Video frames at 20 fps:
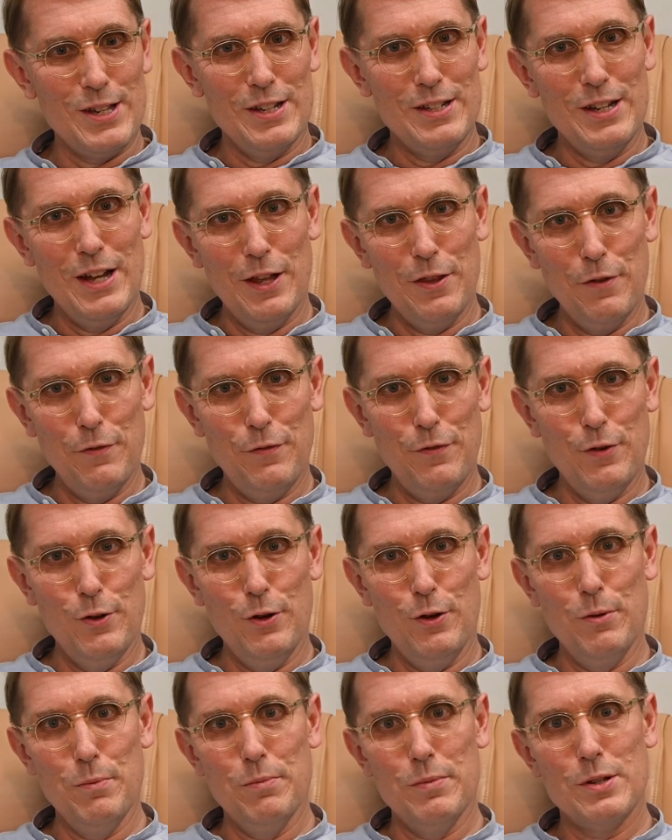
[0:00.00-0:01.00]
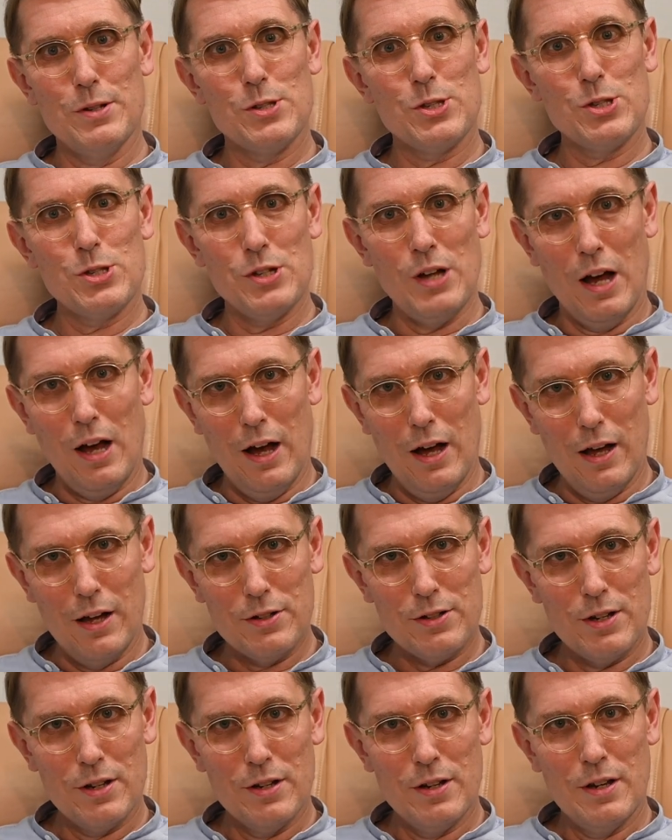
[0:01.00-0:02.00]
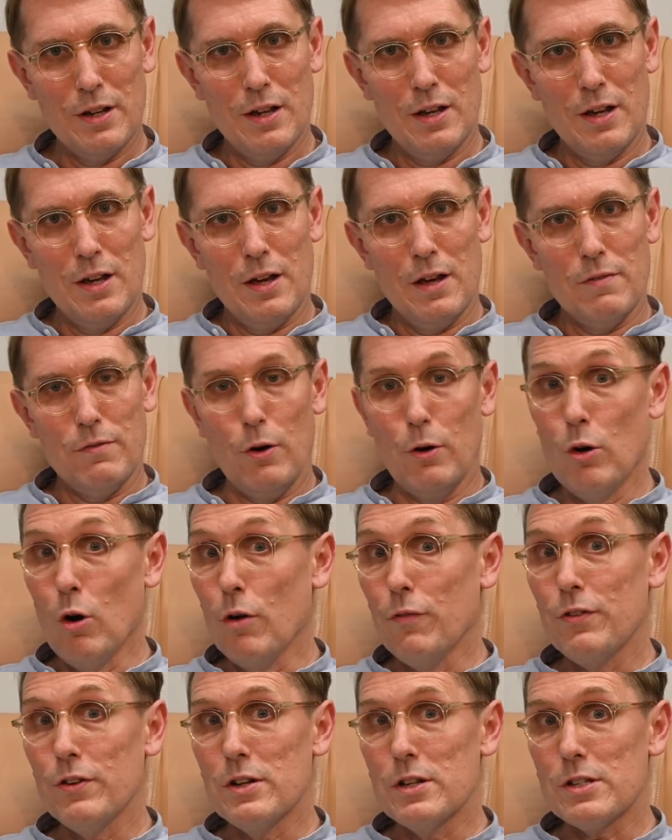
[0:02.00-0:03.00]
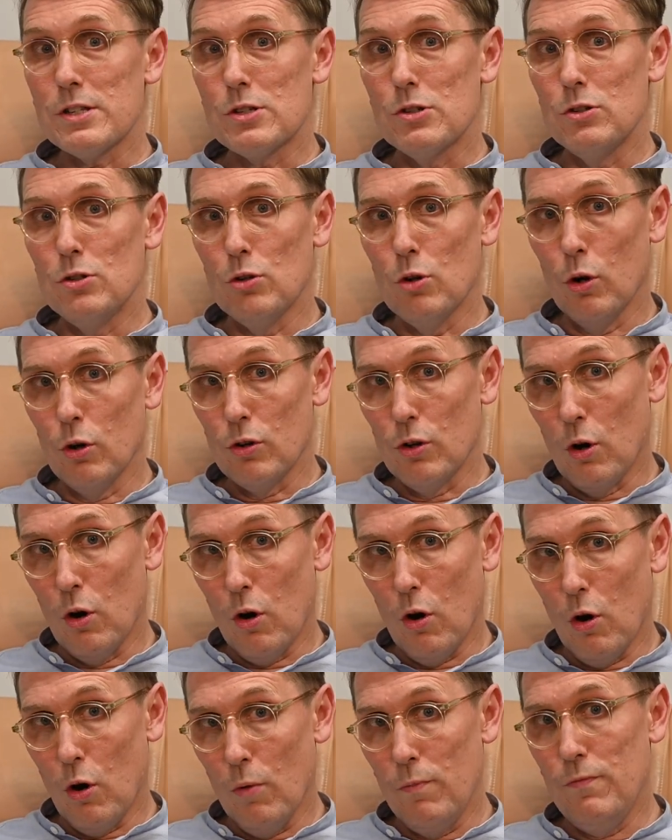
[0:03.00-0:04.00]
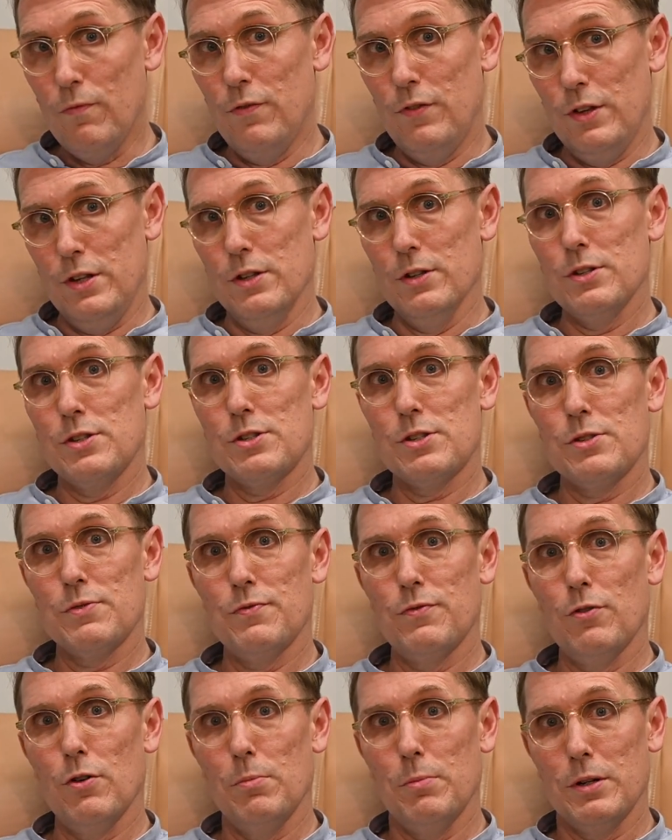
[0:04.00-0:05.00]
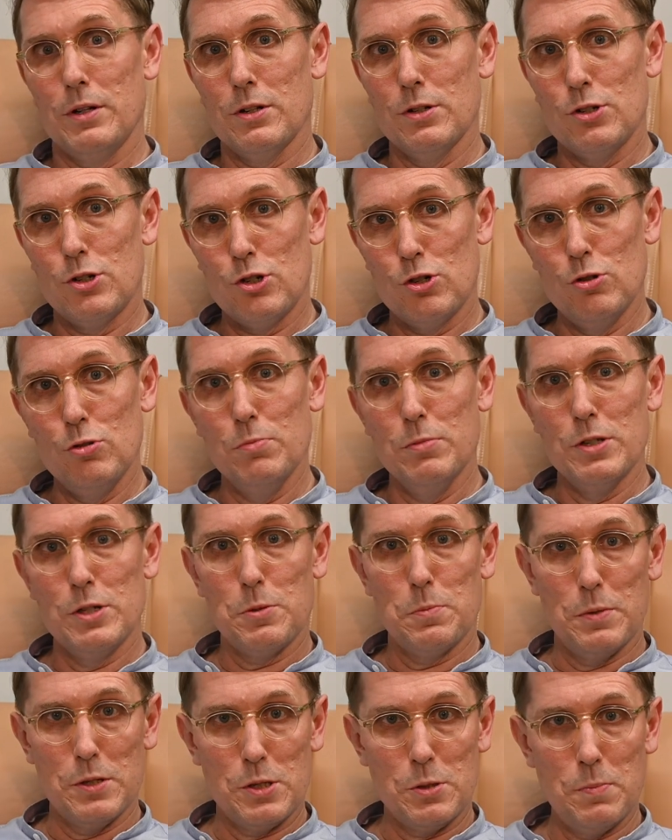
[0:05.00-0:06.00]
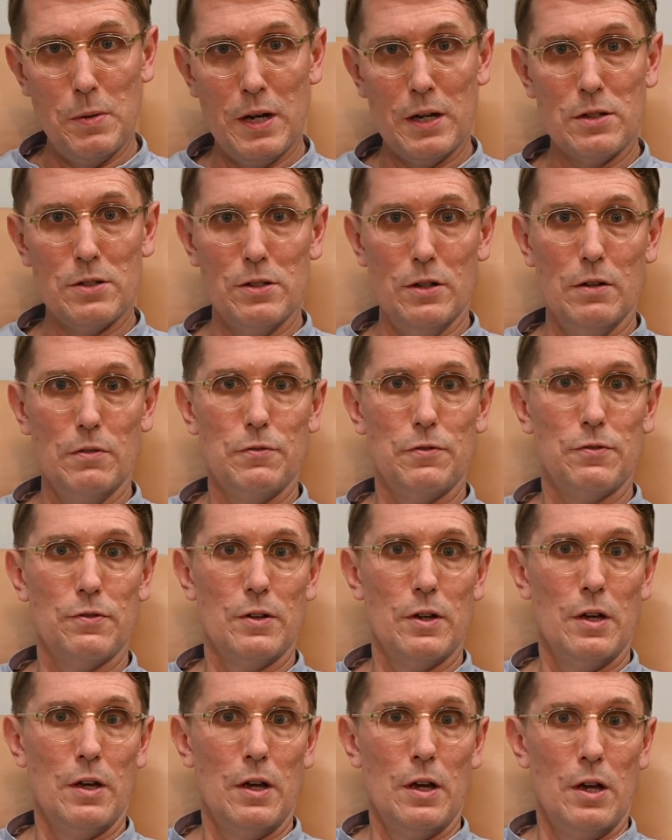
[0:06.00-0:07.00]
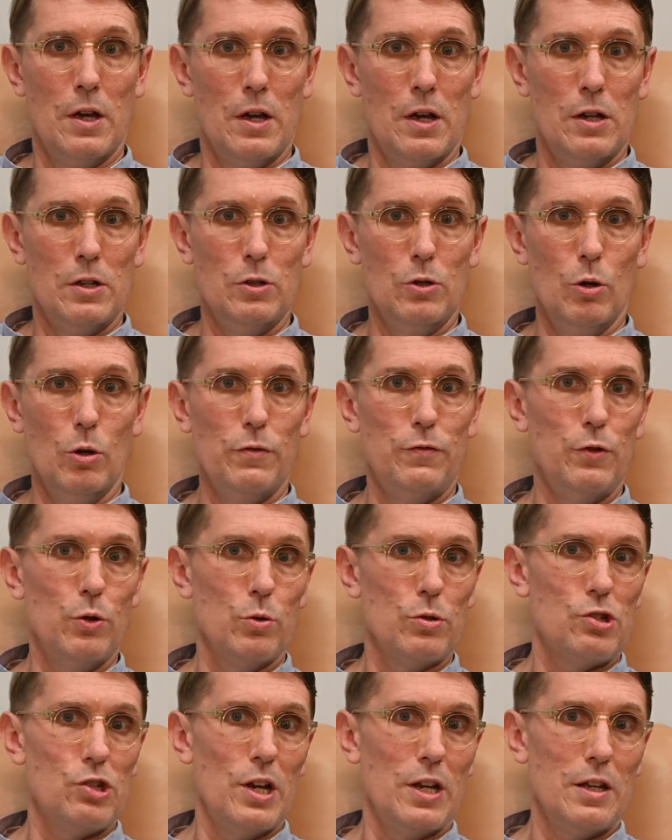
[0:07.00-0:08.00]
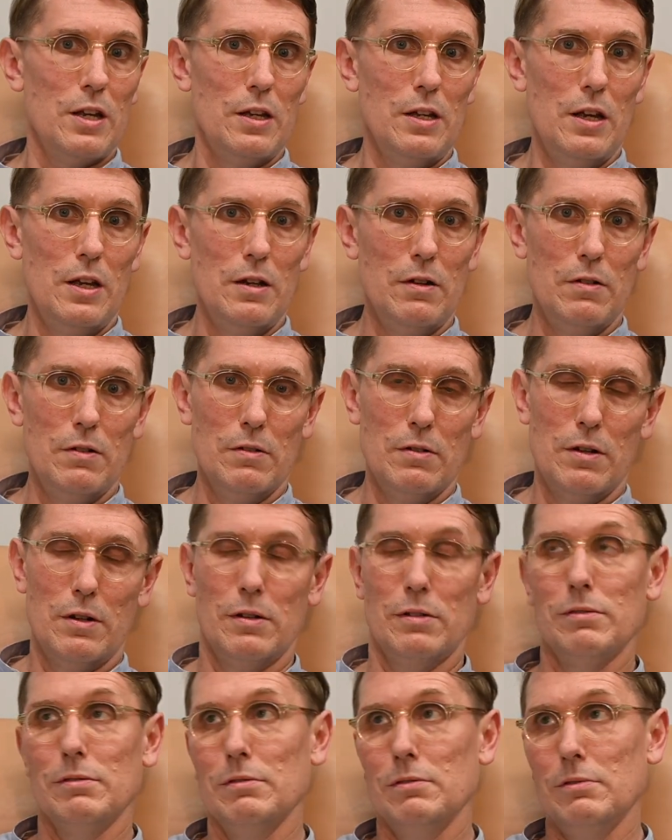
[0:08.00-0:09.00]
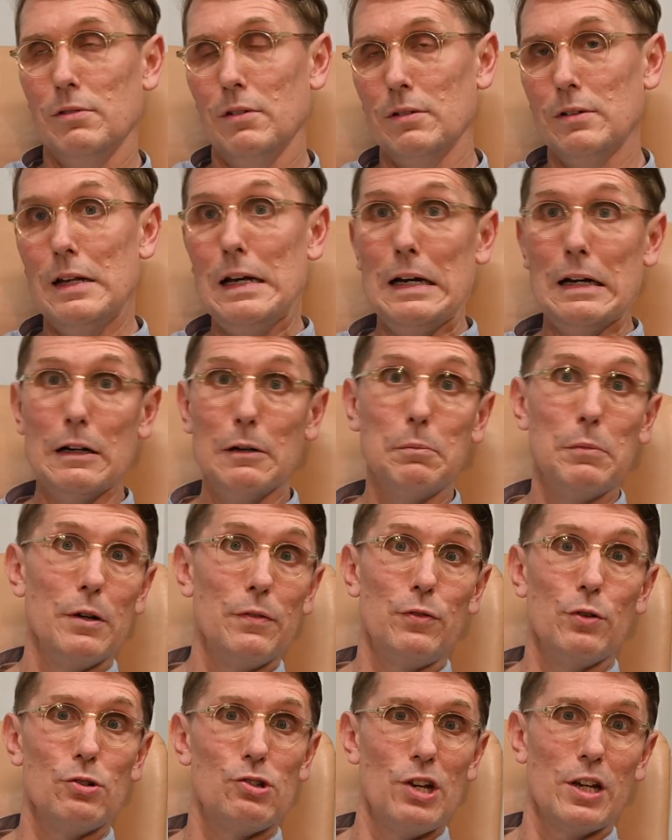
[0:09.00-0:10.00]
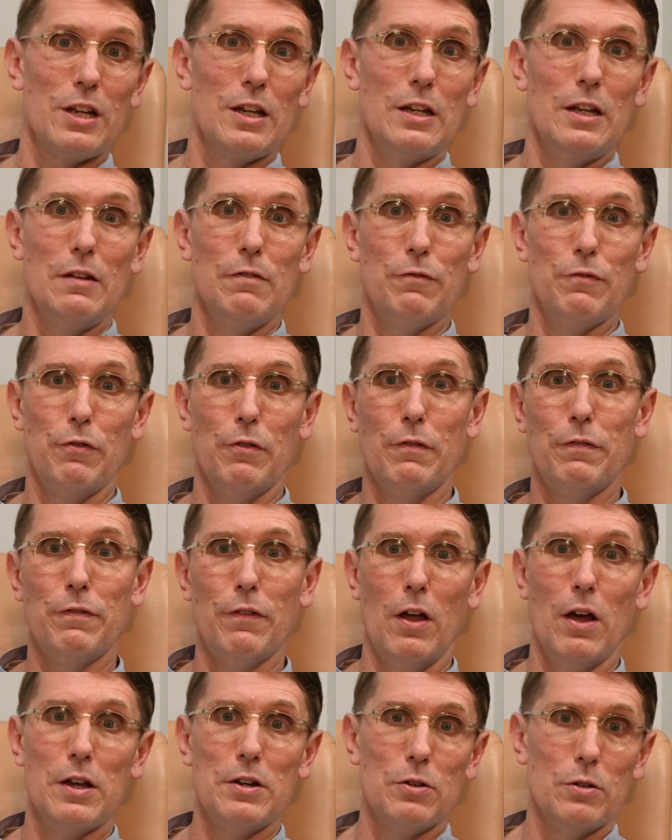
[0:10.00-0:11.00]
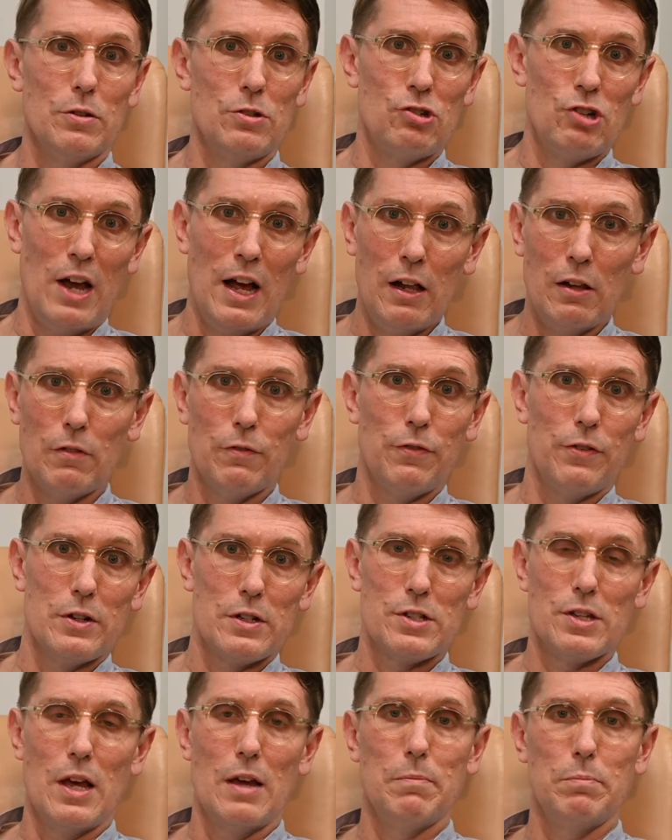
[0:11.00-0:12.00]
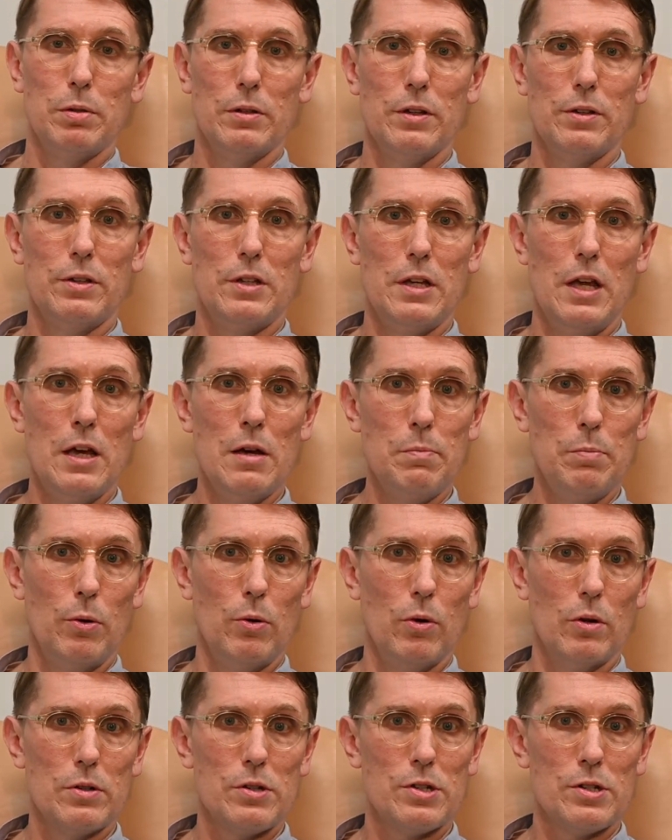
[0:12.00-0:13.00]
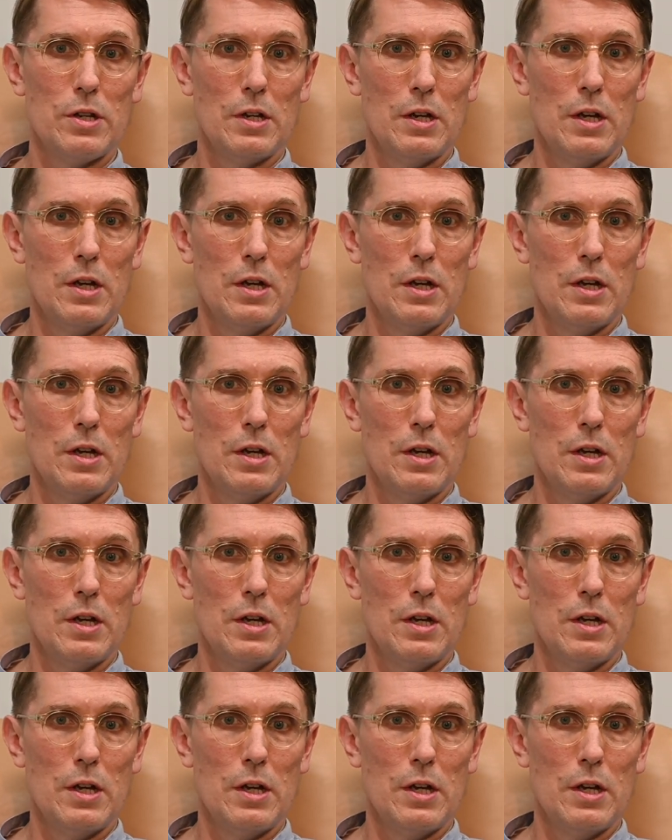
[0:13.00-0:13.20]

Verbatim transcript: another firm start? Very often it's not obvious from a consumer's perspective. You know, if you're checking in, well, not now, but if you're checking in for a flight on JAL, for example, at the airport,